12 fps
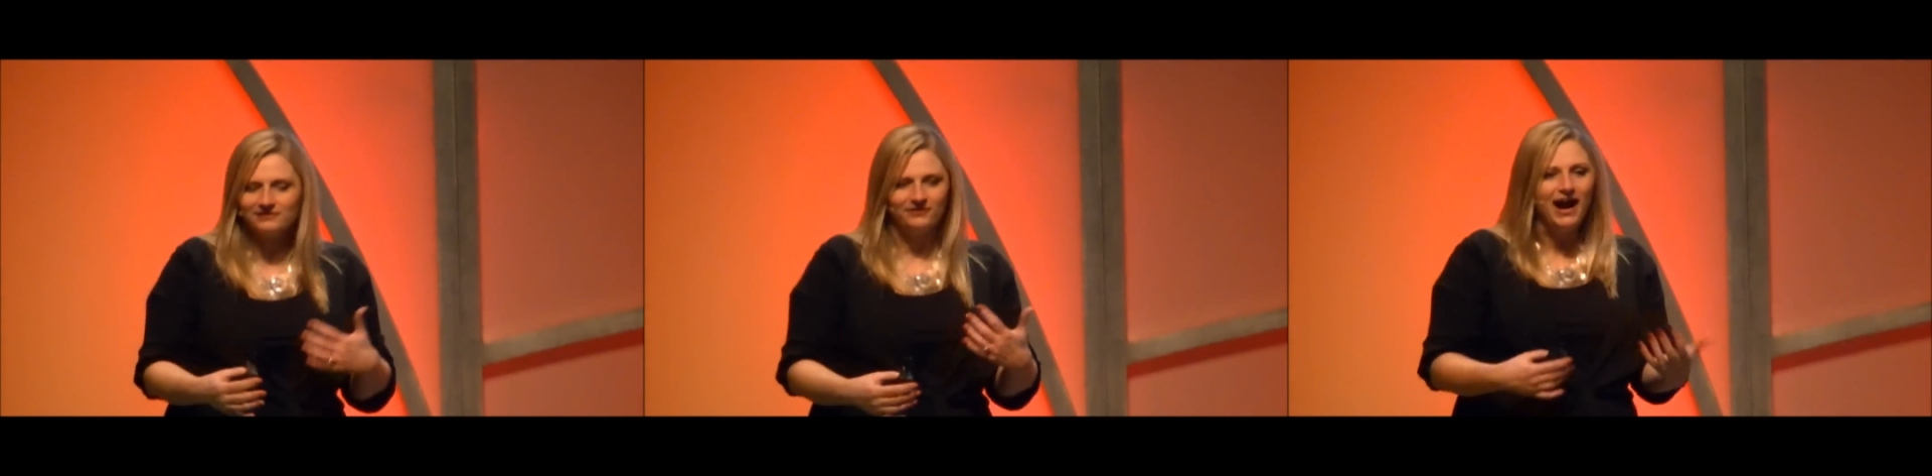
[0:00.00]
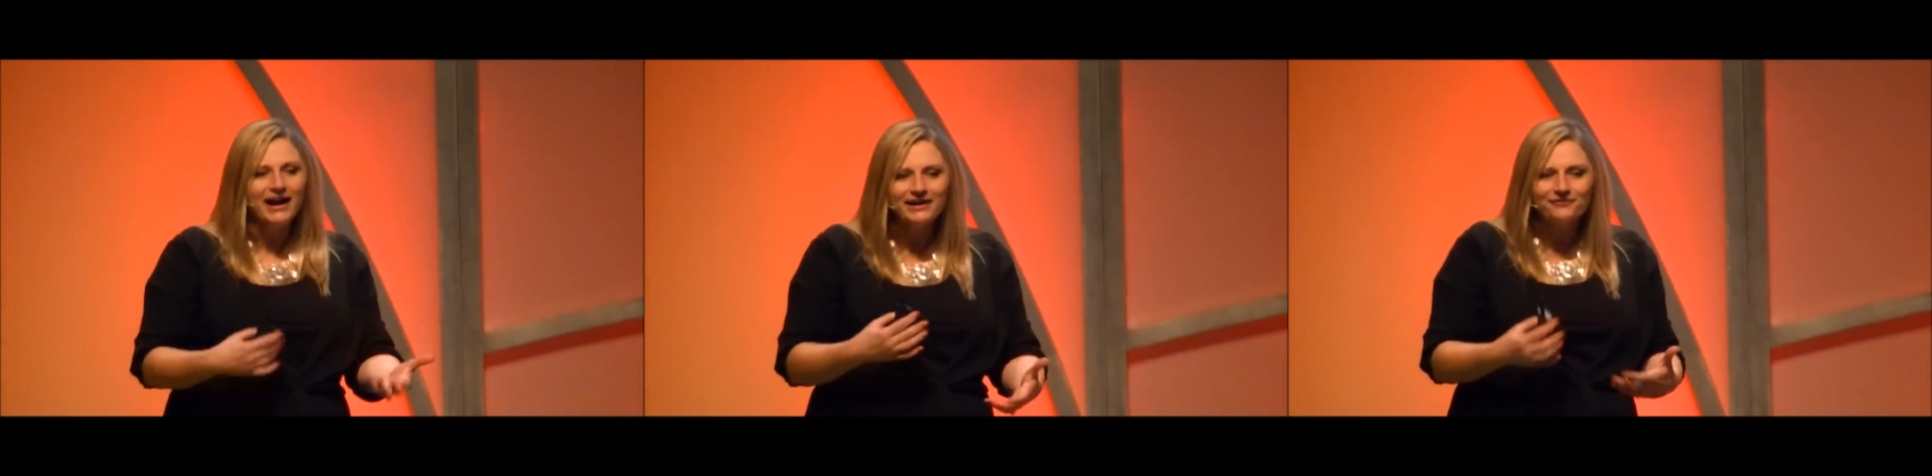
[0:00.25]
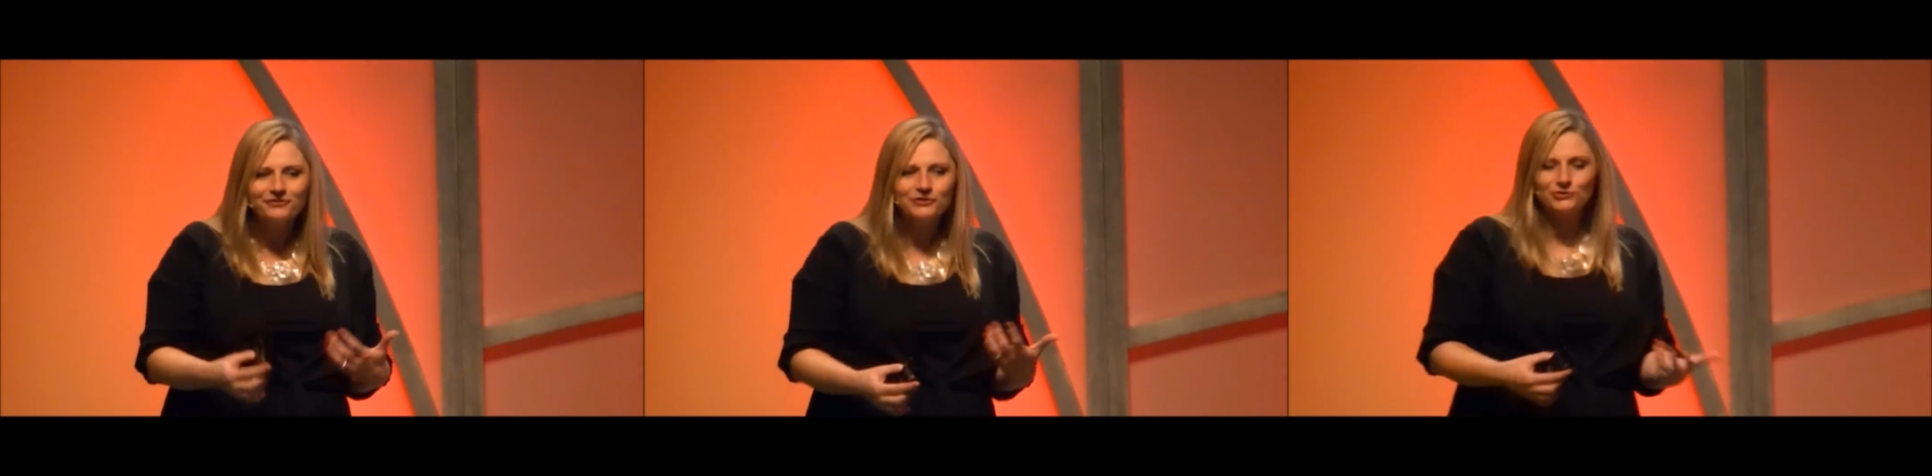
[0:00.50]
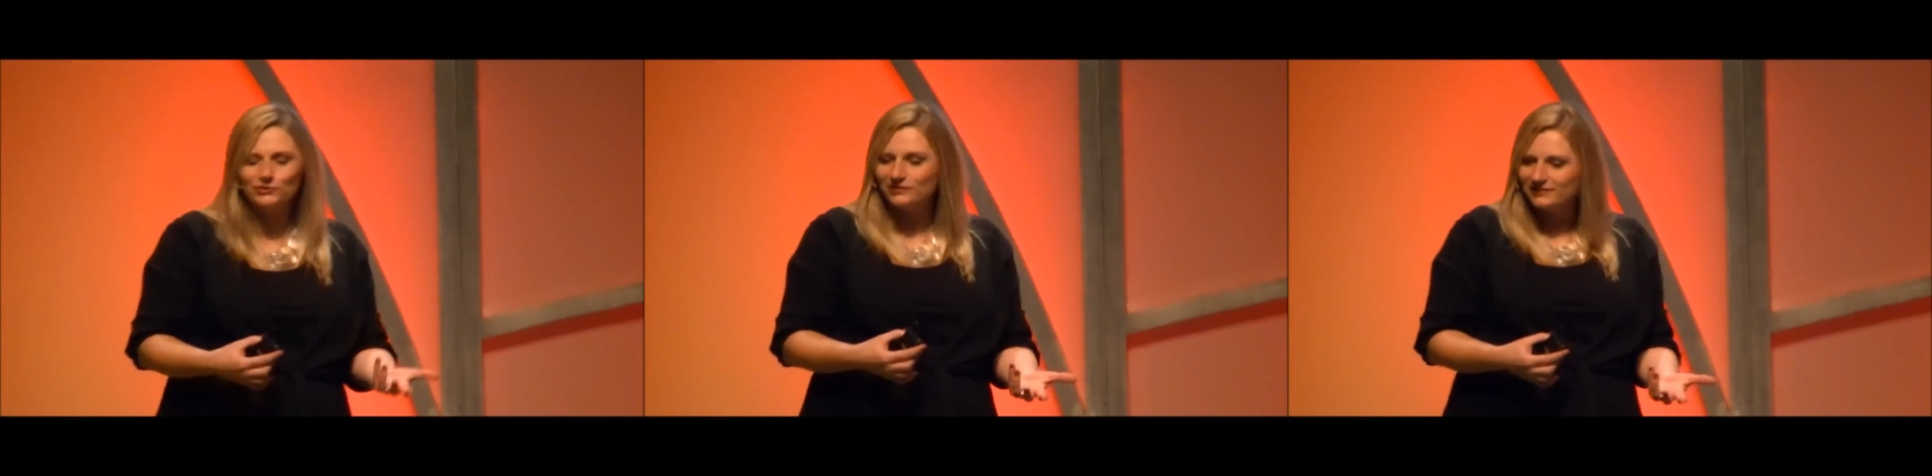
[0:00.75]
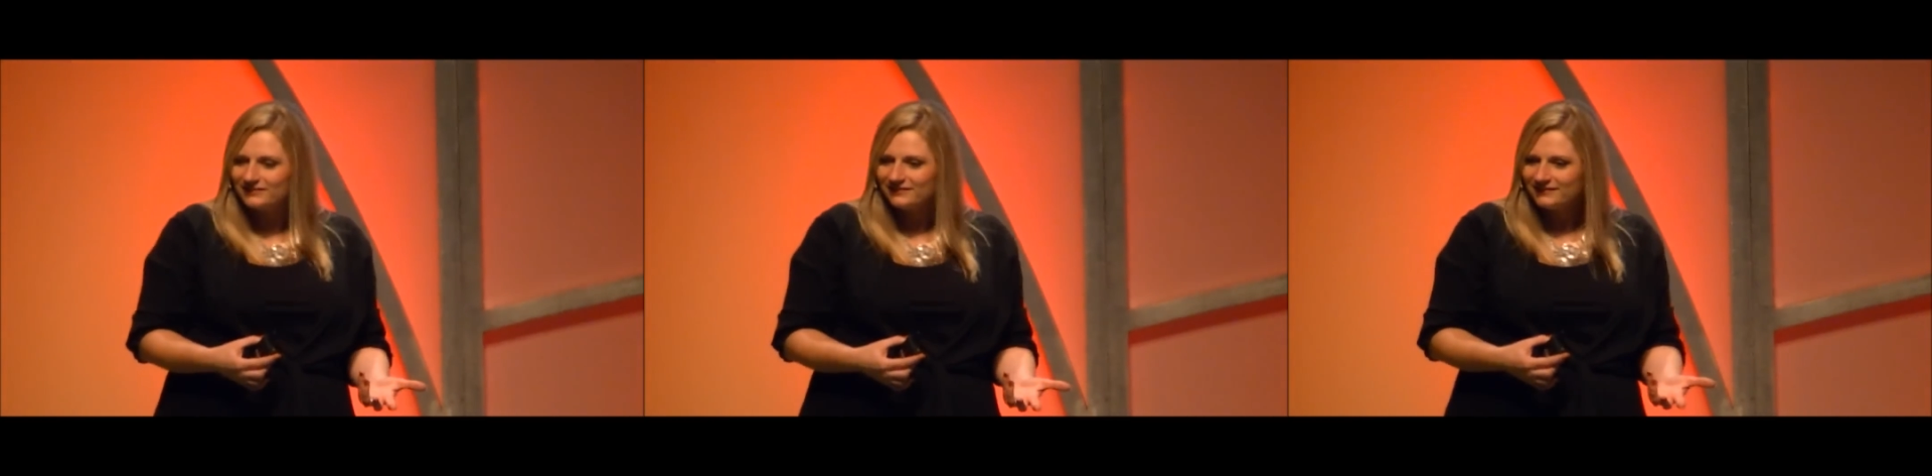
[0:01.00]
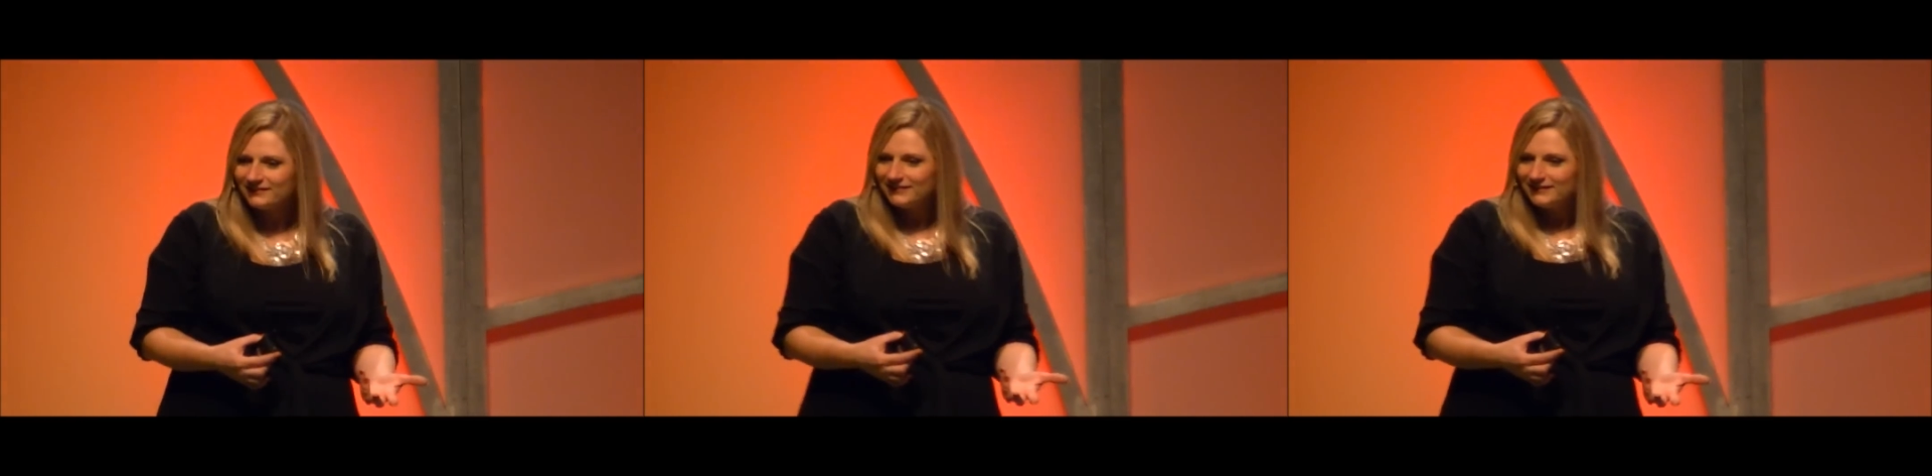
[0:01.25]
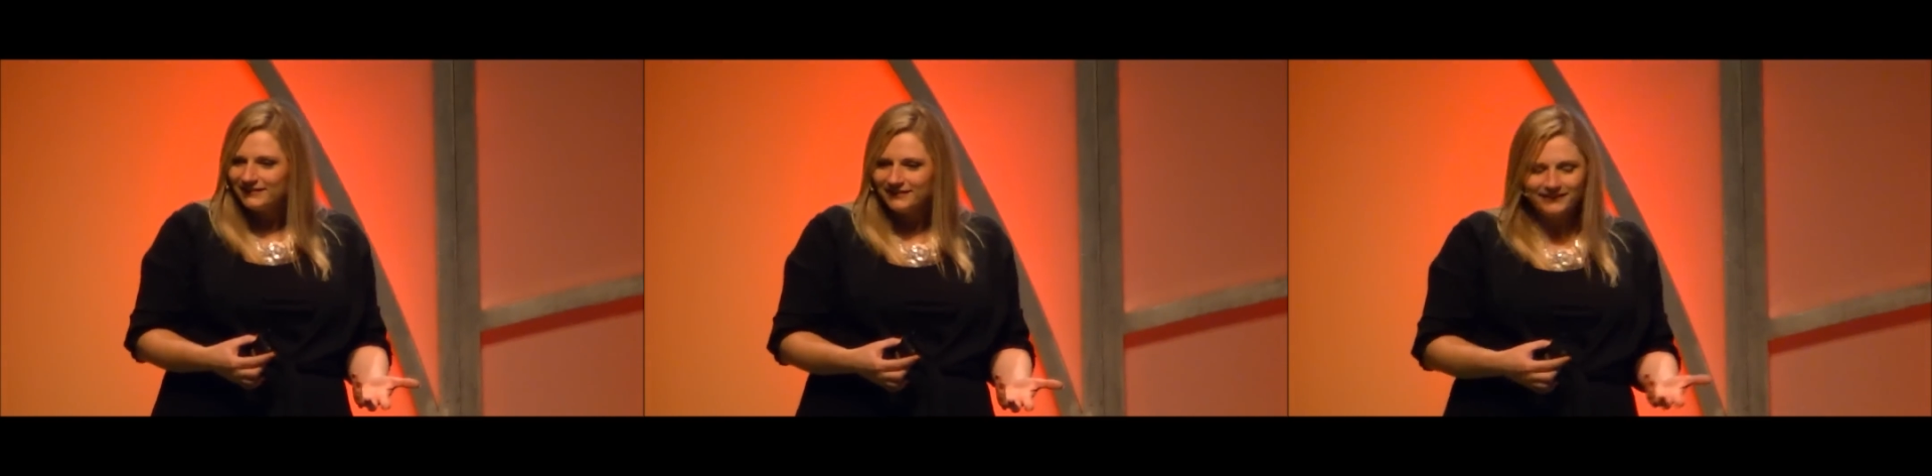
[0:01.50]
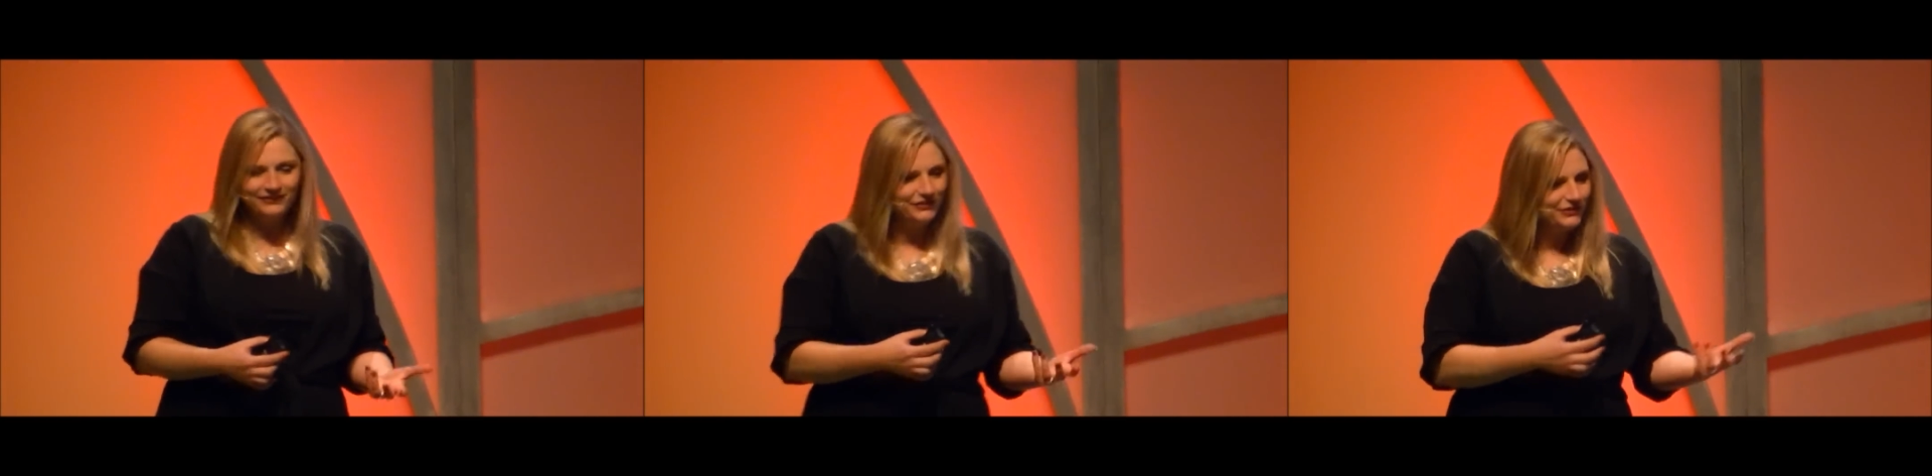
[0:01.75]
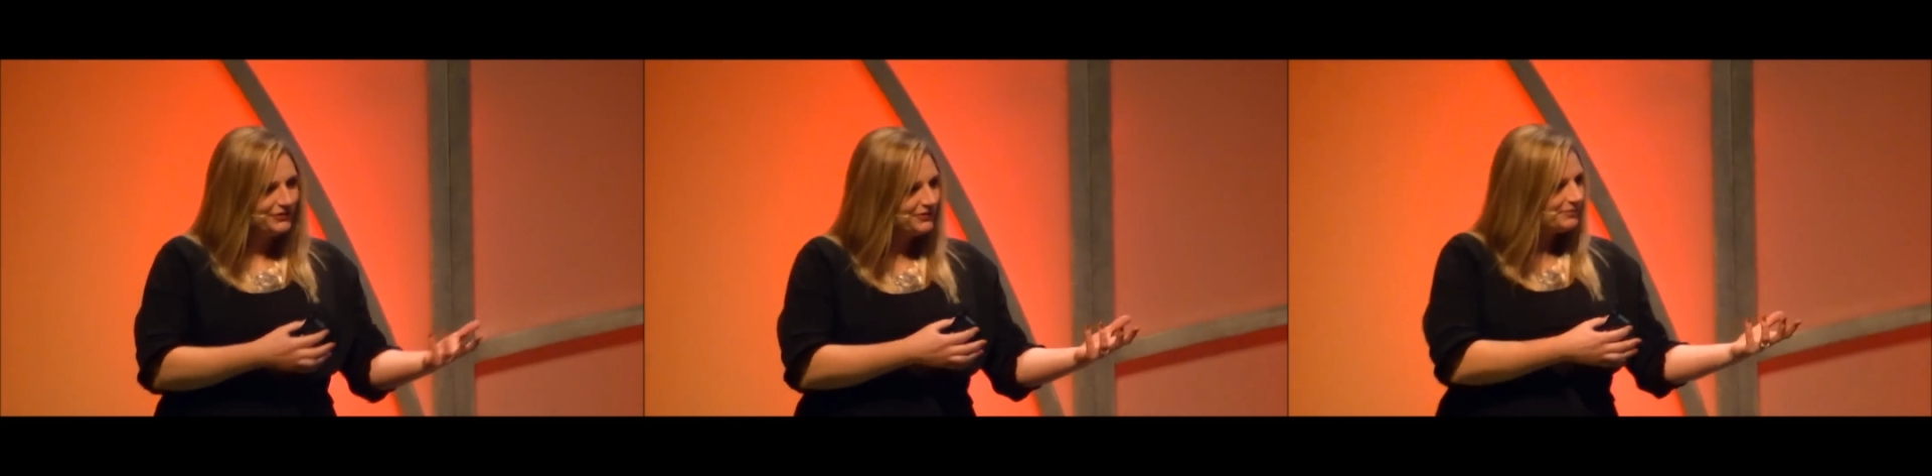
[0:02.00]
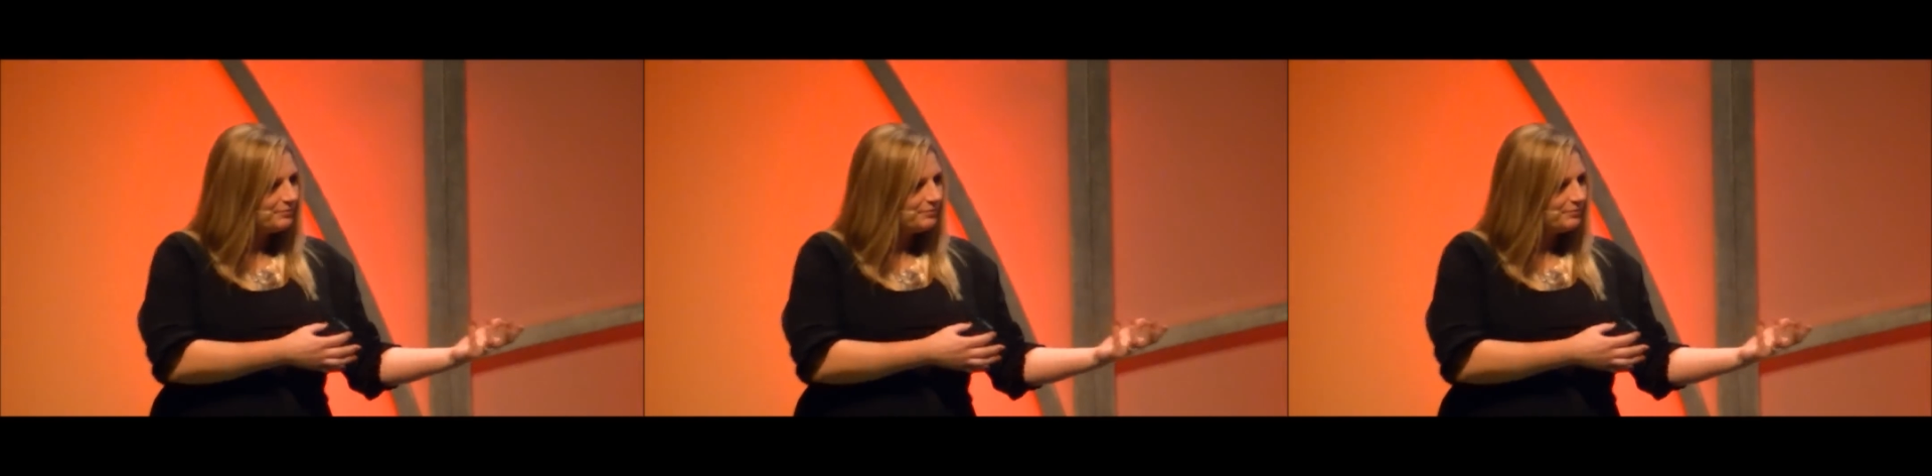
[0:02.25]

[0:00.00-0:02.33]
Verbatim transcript: rocket fuel to